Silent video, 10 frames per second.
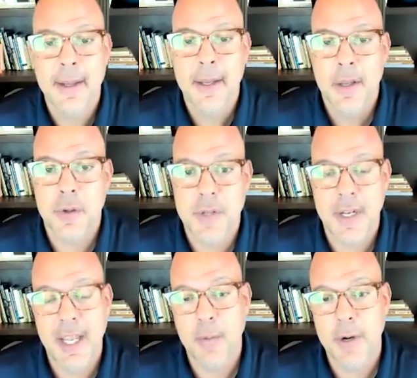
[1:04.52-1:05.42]
So
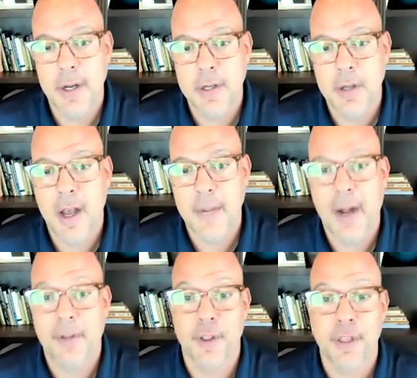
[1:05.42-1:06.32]
today we're going to talk
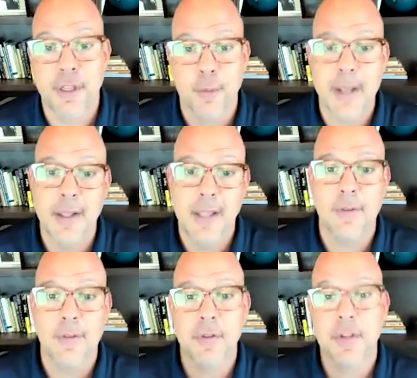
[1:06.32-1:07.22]
about the 3
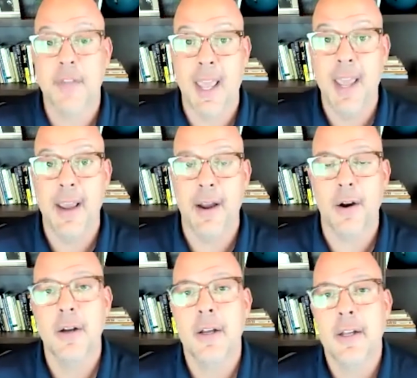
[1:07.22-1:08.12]
levels of
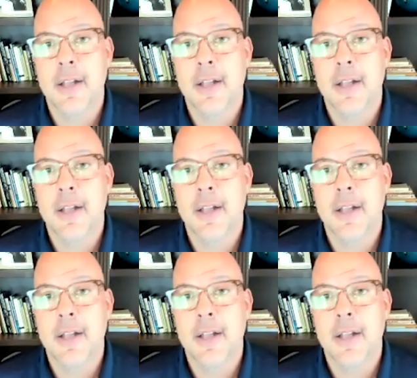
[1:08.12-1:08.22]
care